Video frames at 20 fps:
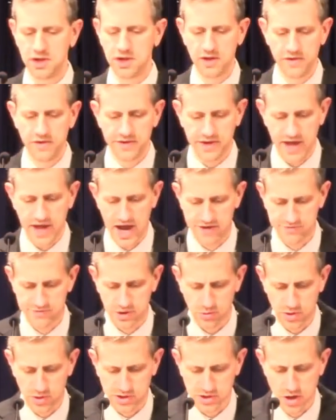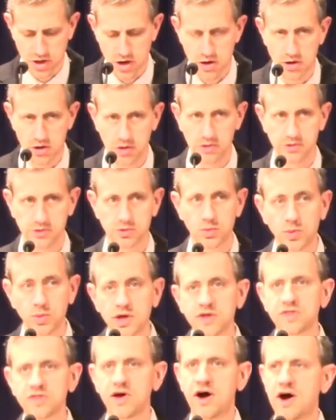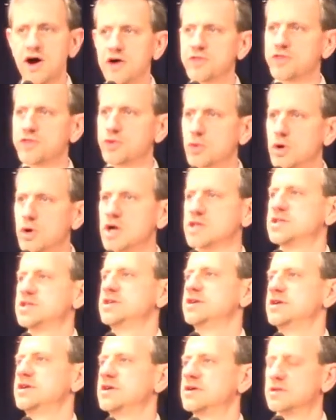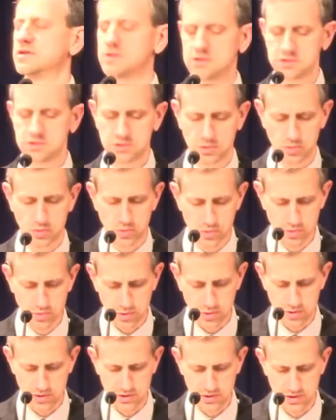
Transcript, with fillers: having returned with authority to rule,